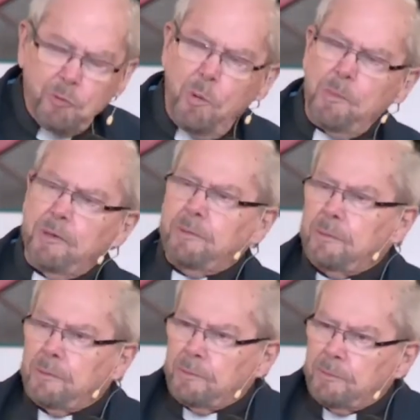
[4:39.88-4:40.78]
And this
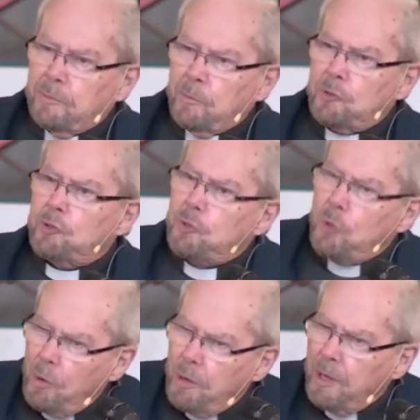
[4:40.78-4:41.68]
woman
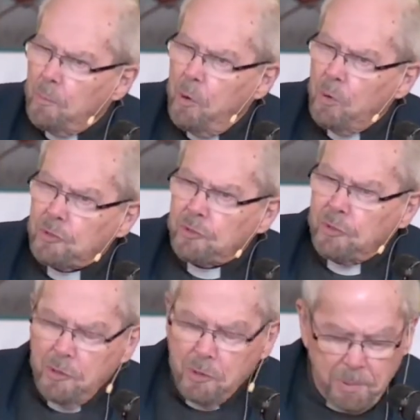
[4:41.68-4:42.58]
was stalking
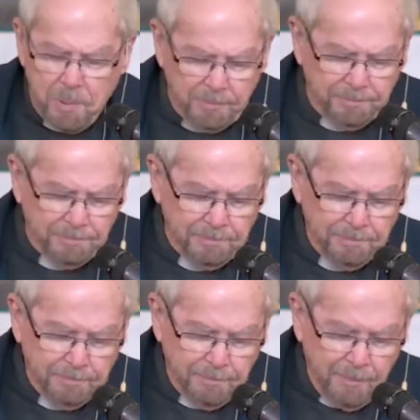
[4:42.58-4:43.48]
Paul's group,
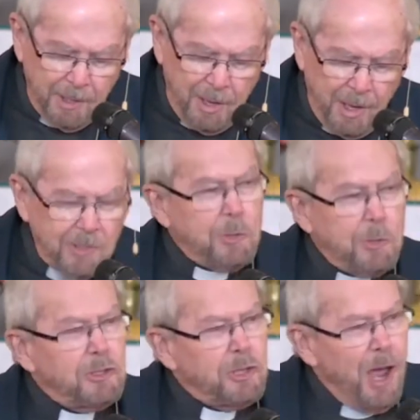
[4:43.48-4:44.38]

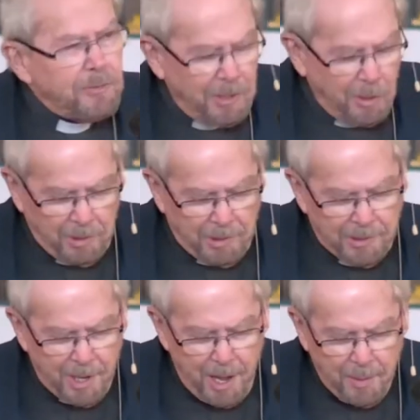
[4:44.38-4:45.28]
and she was shouting
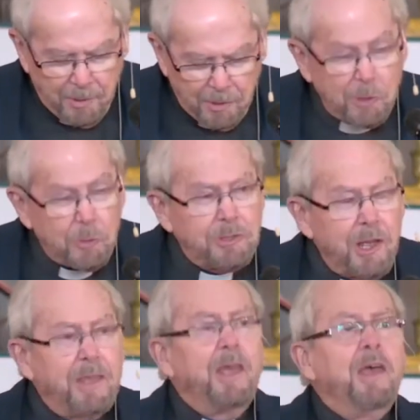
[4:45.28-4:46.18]
all the time, and
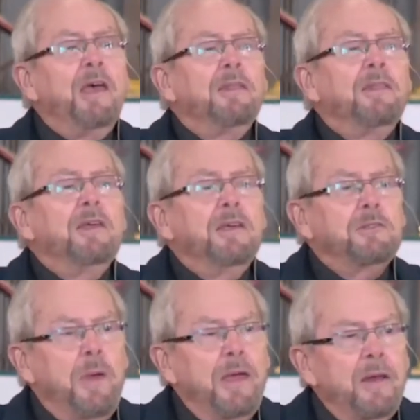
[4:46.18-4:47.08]
she was saying,
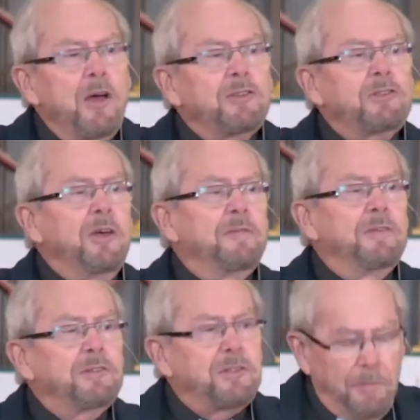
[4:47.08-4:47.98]
these men are
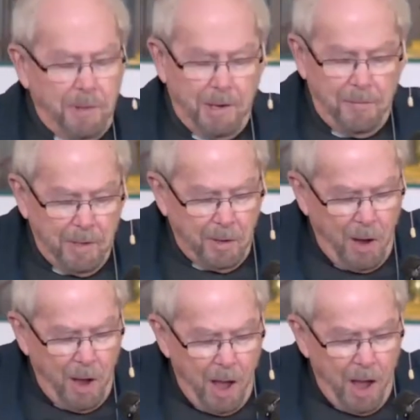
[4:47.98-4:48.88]
servants of the
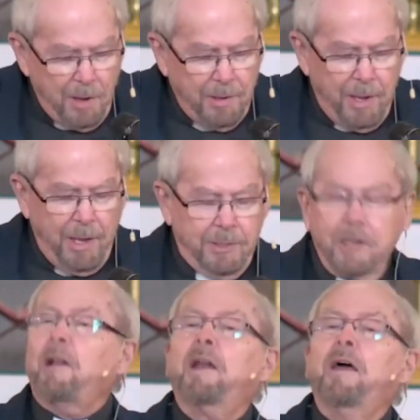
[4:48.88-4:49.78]
living God,
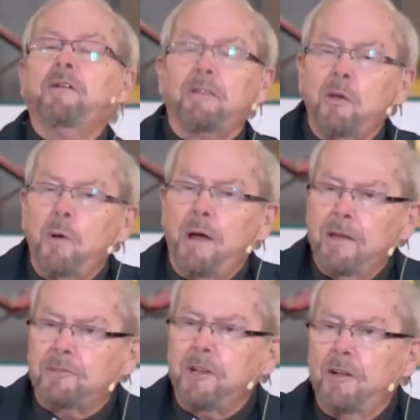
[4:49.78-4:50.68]
declaring
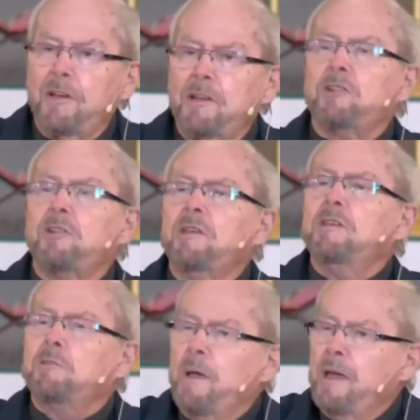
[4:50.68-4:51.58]
the way of
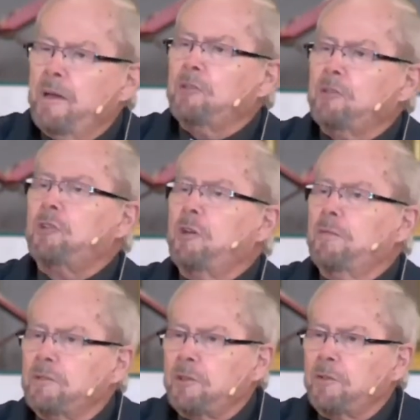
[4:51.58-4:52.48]
salvation. These men are
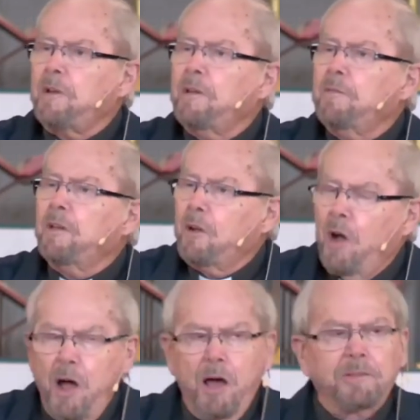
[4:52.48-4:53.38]
servants of the
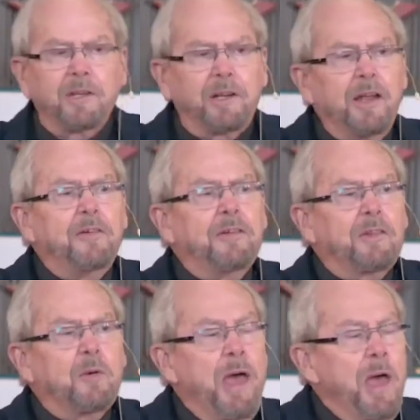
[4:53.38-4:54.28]
living God,
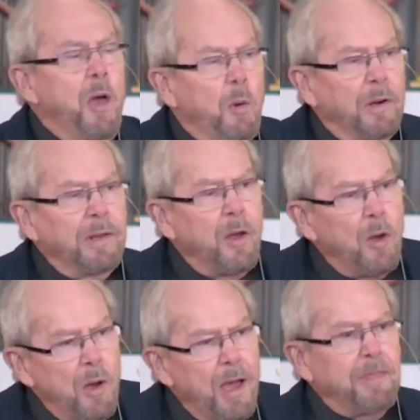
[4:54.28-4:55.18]
declaring the way.
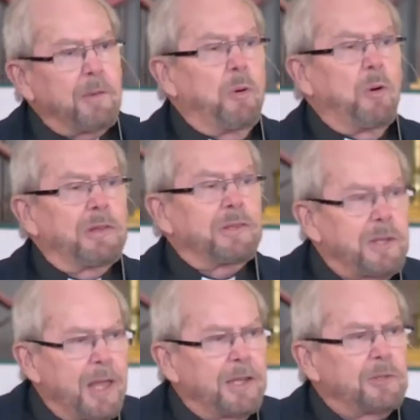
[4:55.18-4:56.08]
Well, I think
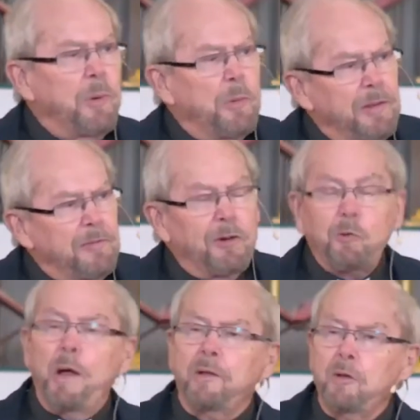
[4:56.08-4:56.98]
Paul and Silas
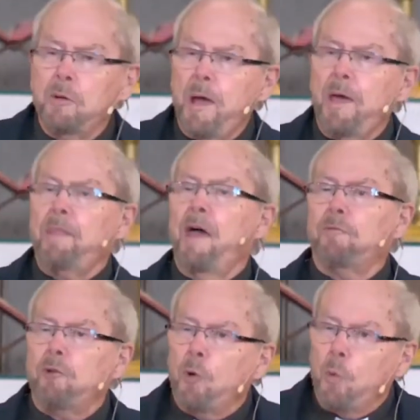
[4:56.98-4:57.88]
probably felt quite good
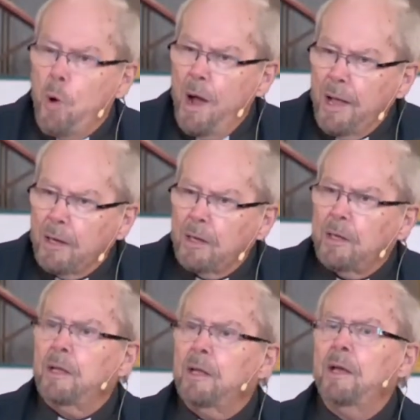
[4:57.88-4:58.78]
about that for a
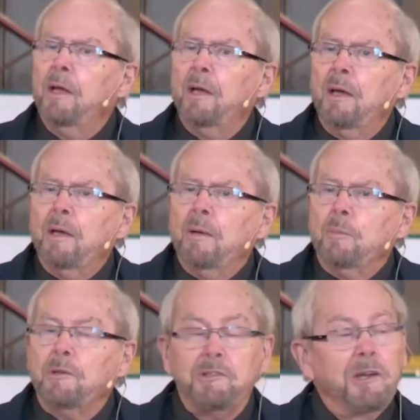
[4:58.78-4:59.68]
while.
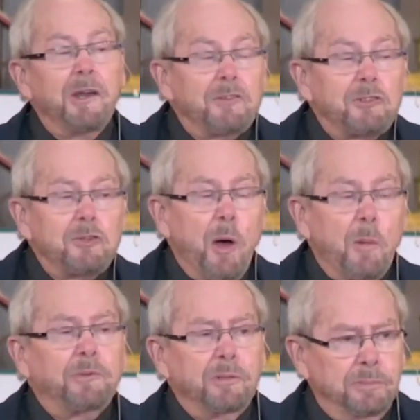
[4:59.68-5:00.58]
But she never
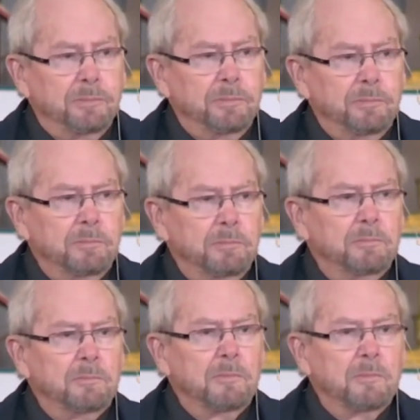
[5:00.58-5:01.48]
stopped.
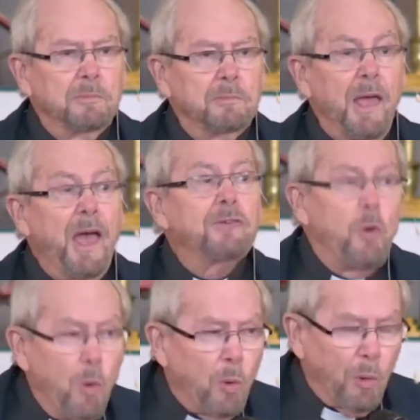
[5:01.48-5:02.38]

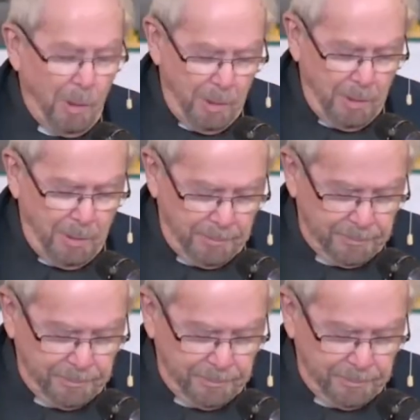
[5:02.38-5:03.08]
at all.